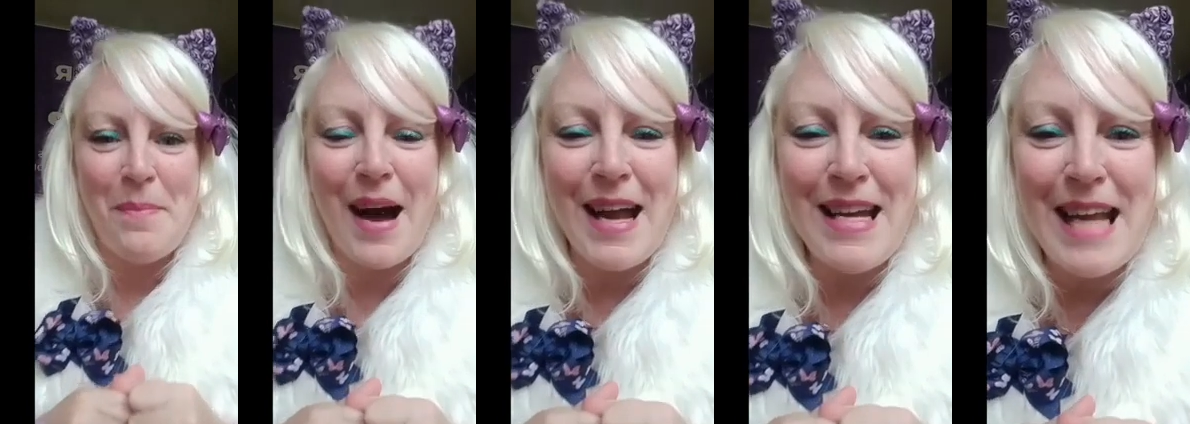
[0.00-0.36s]

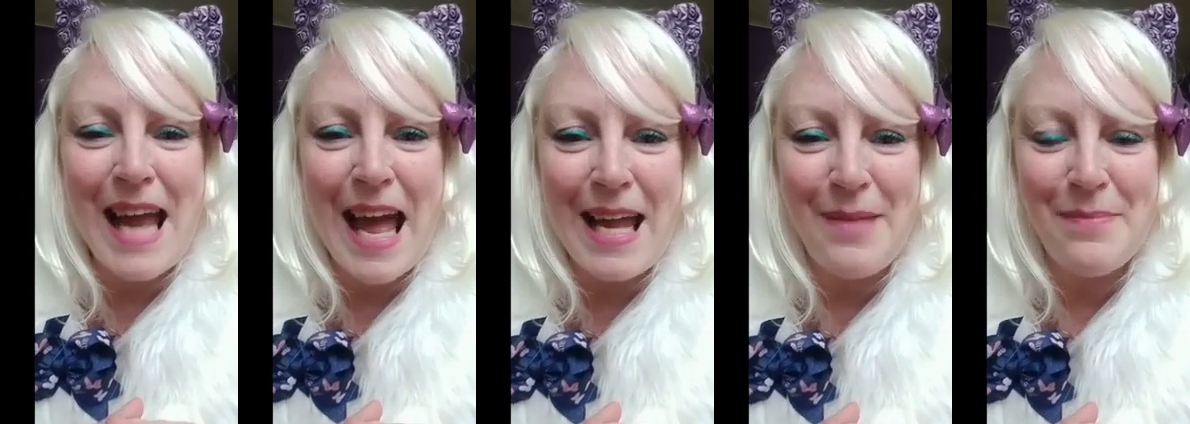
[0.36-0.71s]
my
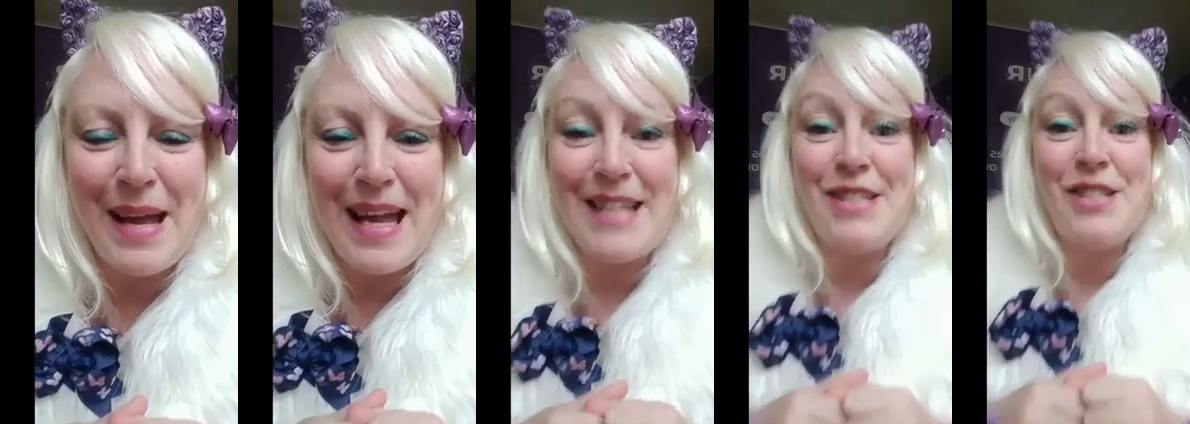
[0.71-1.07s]
name
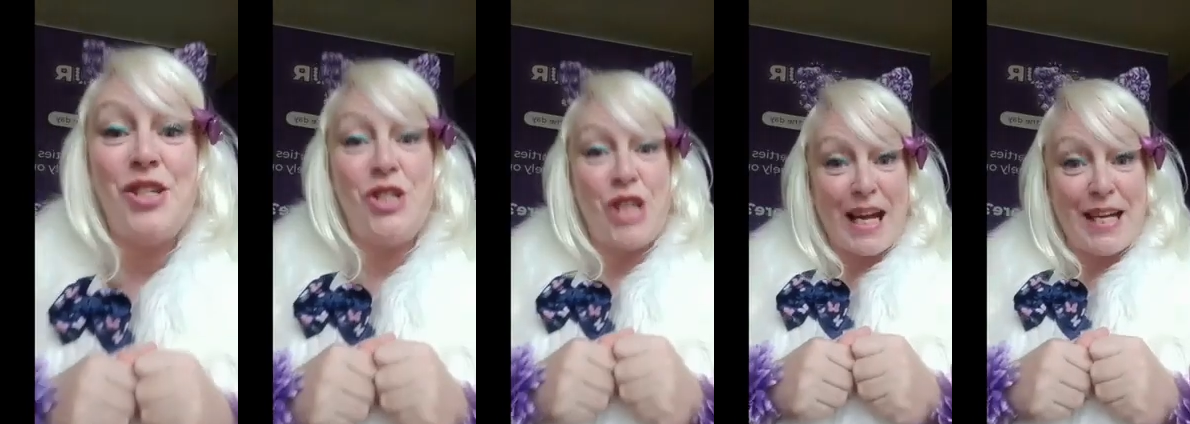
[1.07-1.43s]

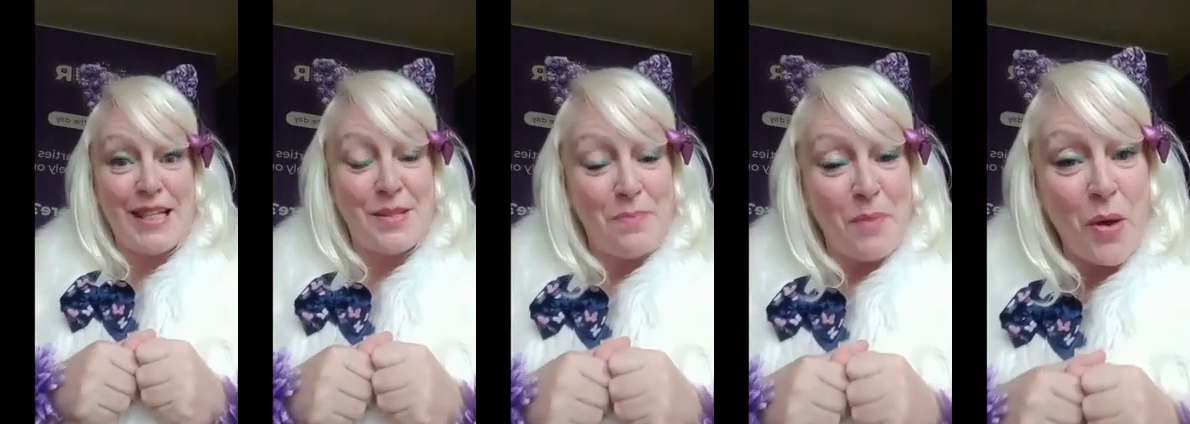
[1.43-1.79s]
is
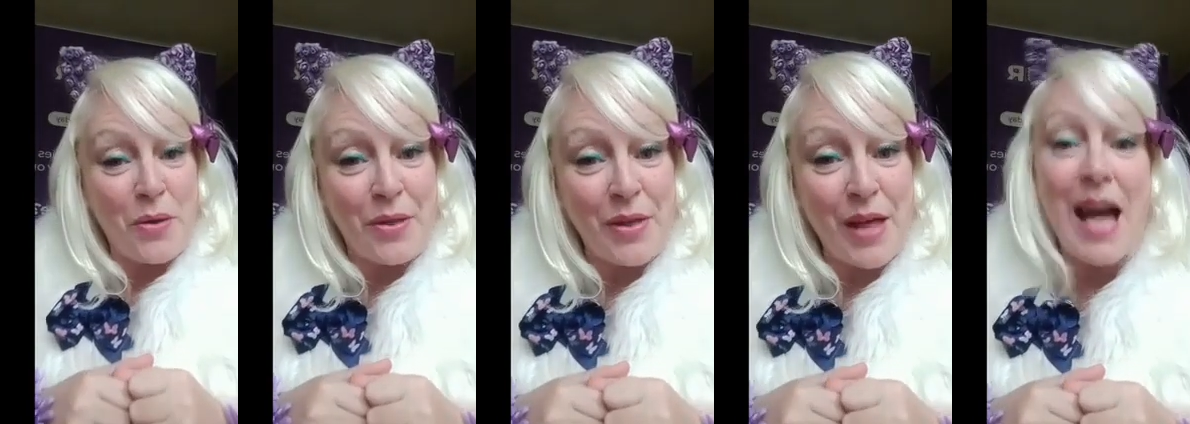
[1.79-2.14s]
Janice
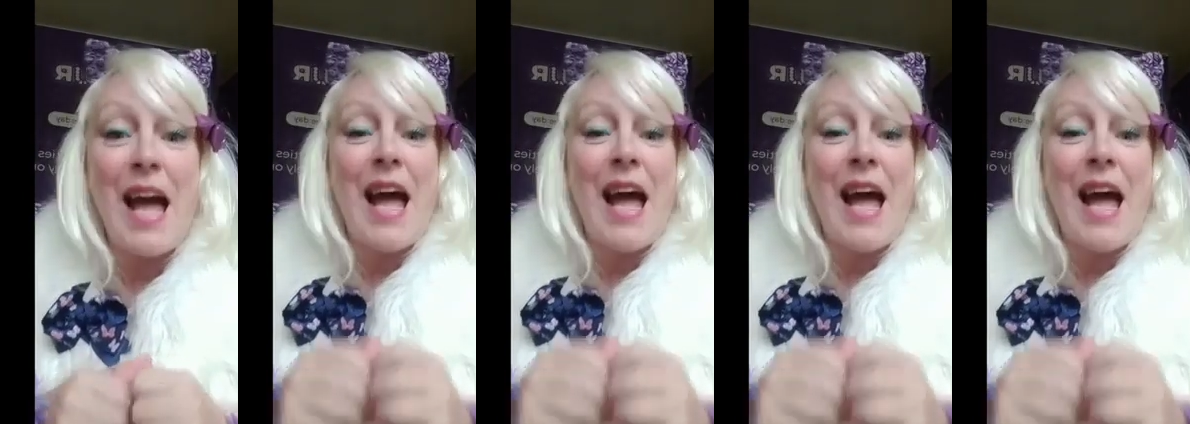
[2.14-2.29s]
Muth